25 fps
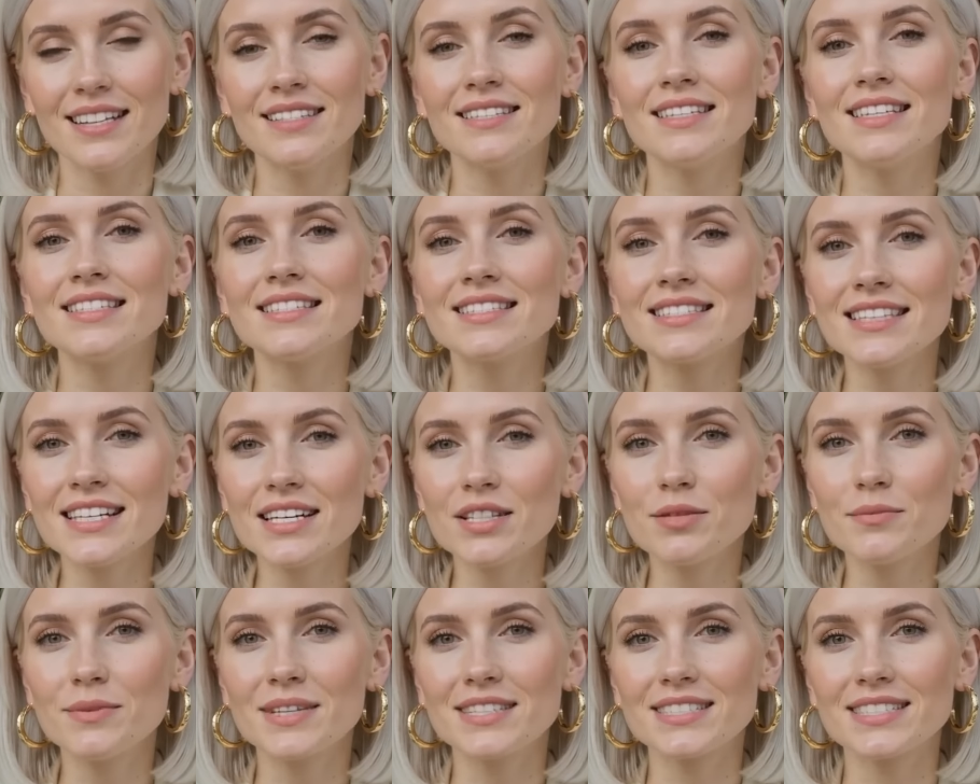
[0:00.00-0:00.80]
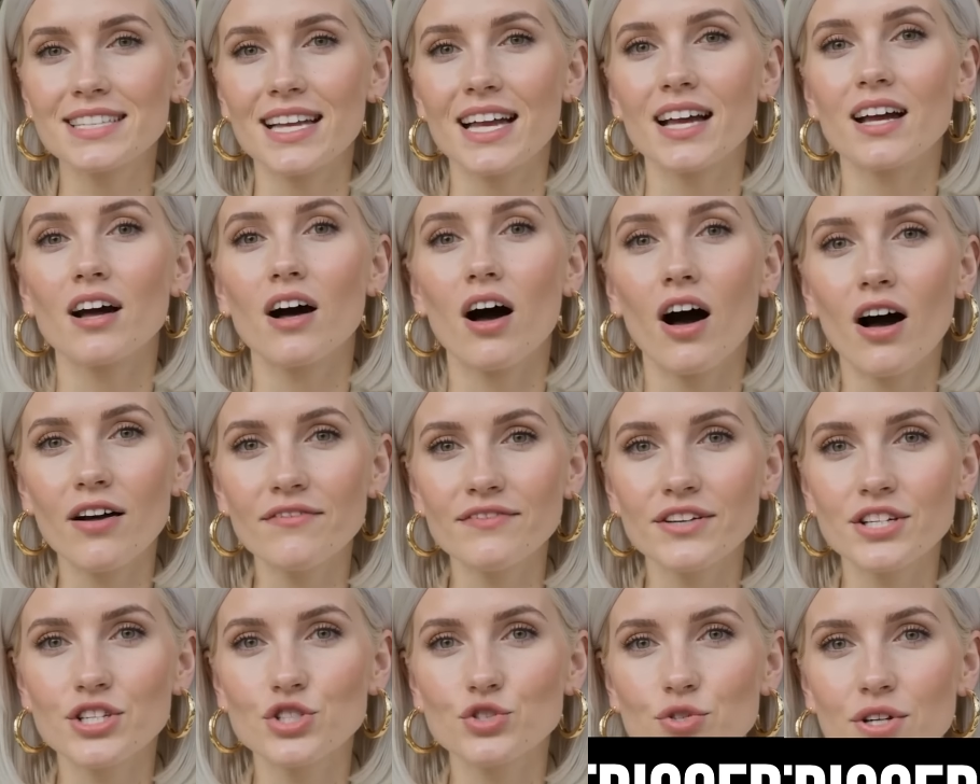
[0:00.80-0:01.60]
This single mistake
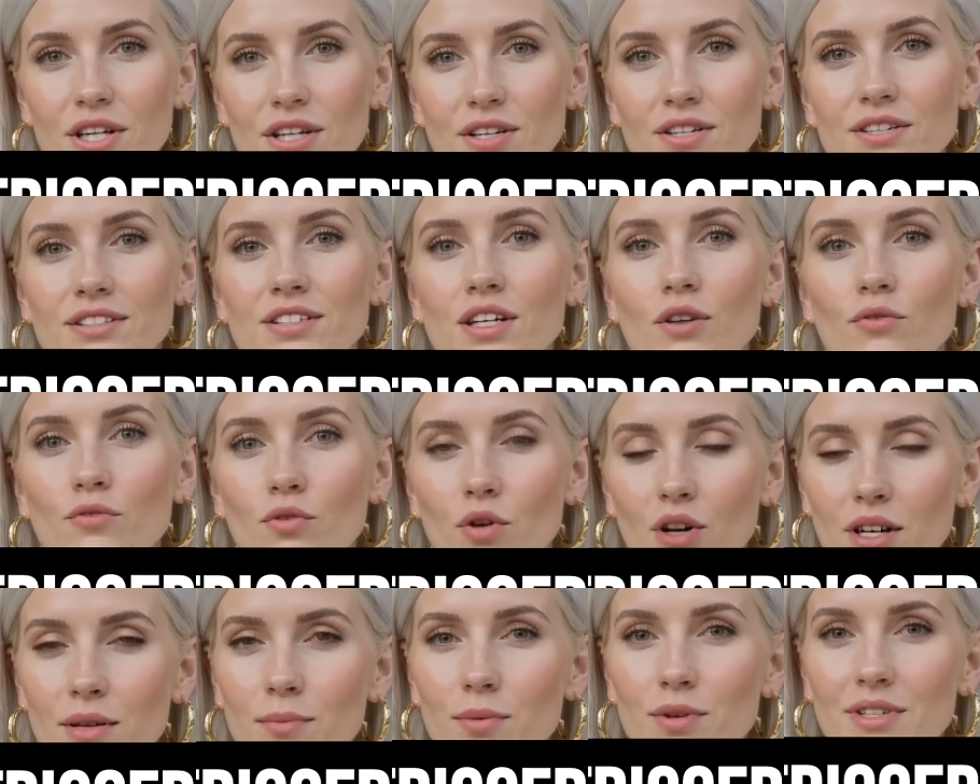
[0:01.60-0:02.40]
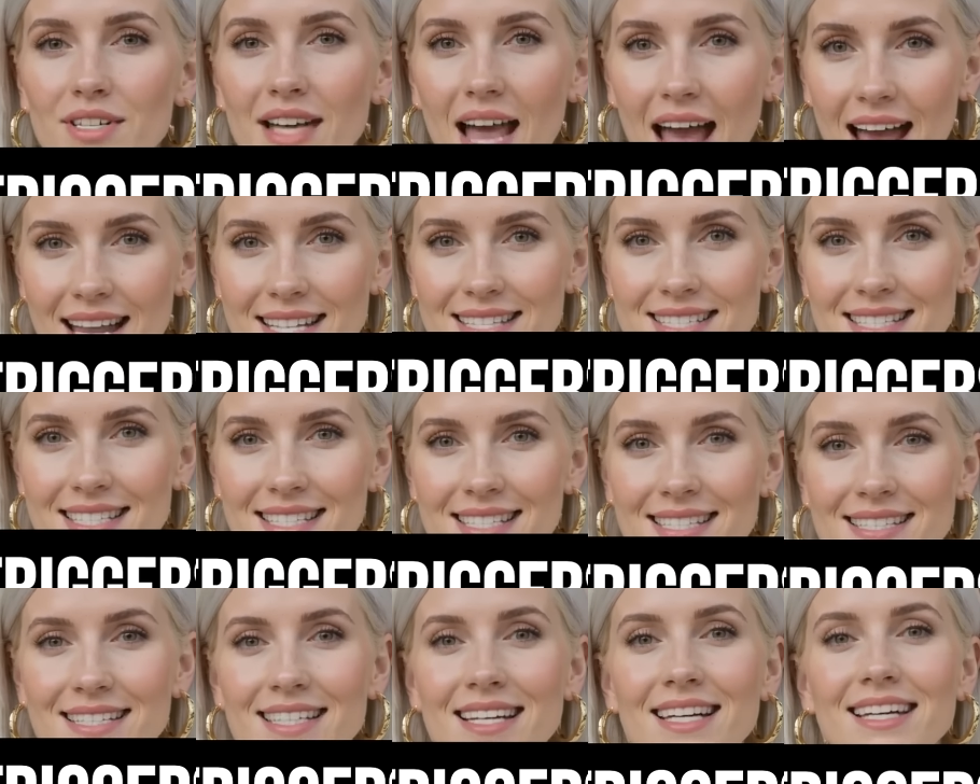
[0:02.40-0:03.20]
often triggers avoidable
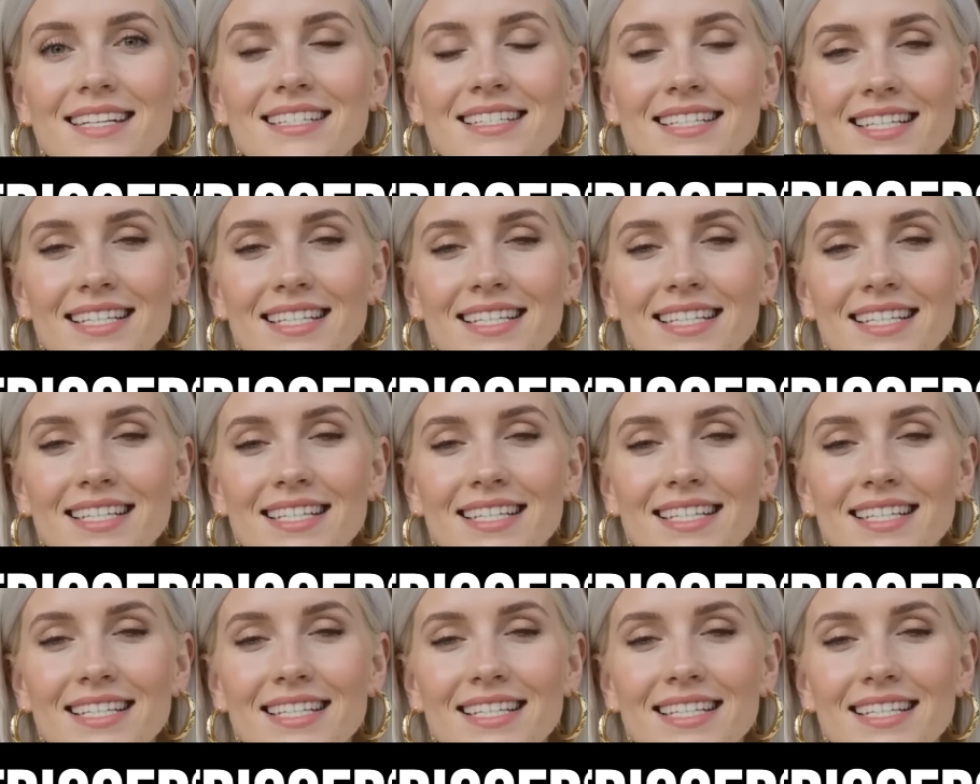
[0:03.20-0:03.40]
taxes,